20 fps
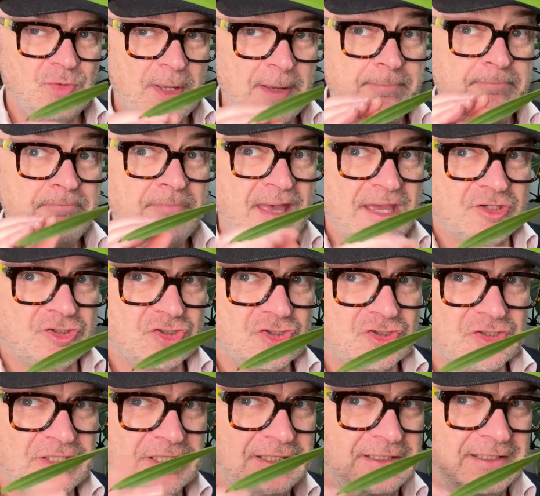
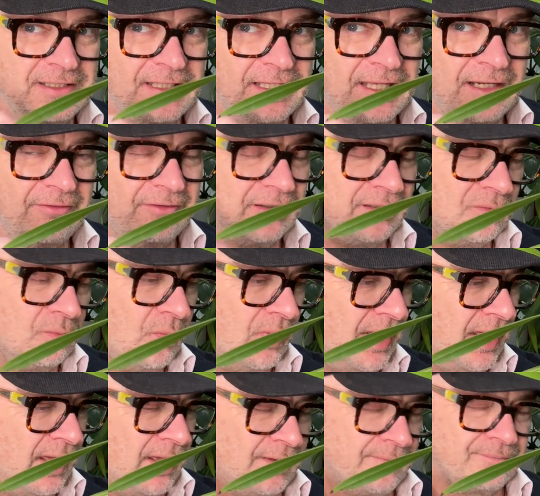enmeshed in the area
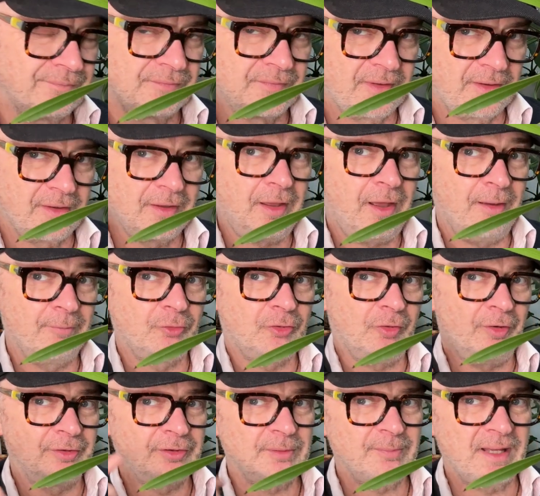where I'm
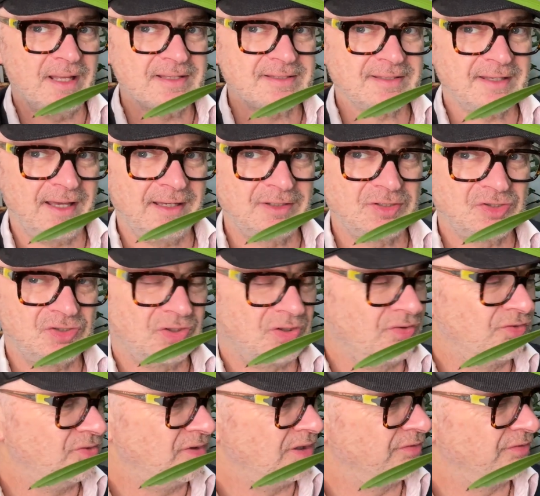growing them outside, as you can see